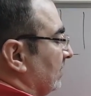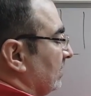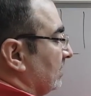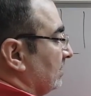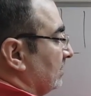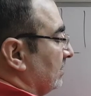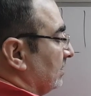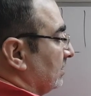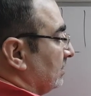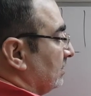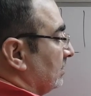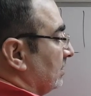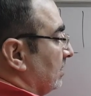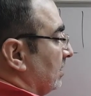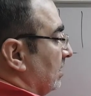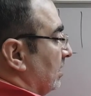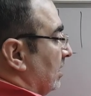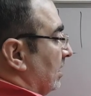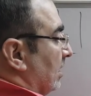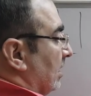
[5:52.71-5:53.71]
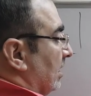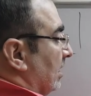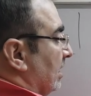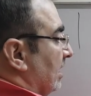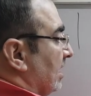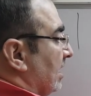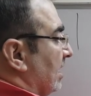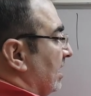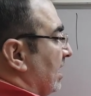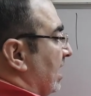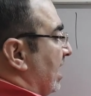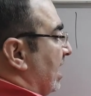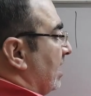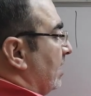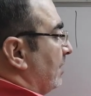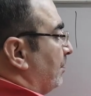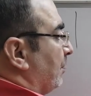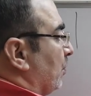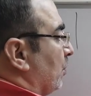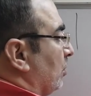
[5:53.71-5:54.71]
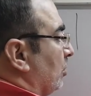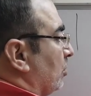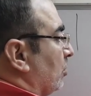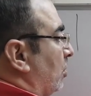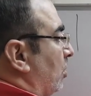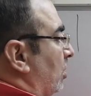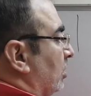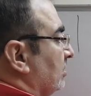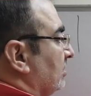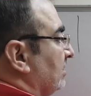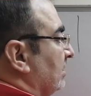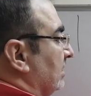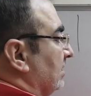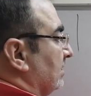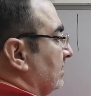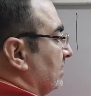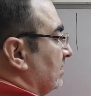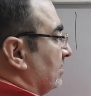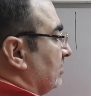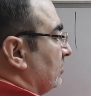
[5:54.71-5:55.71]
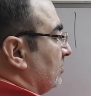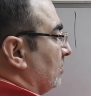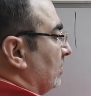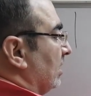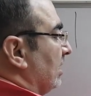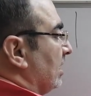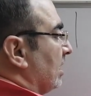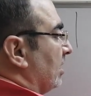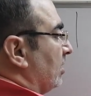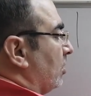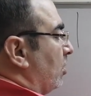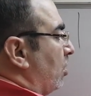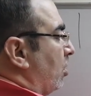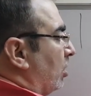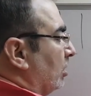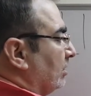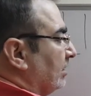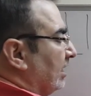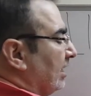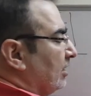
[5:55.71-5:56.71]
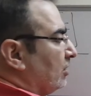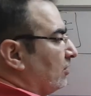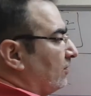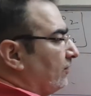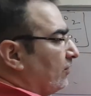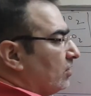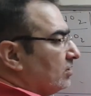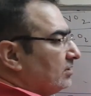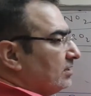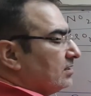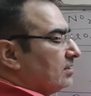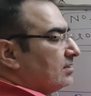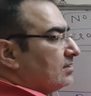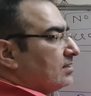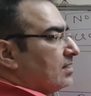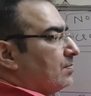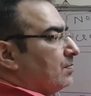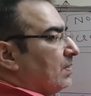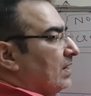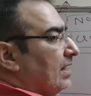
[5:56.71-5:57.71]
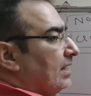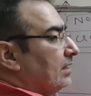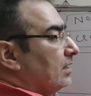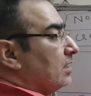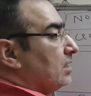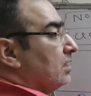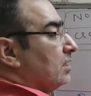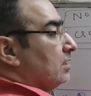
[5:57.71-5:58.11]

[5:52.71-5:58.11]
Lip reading: is this. Here I put oxygen. So here octet of oxygen is complete.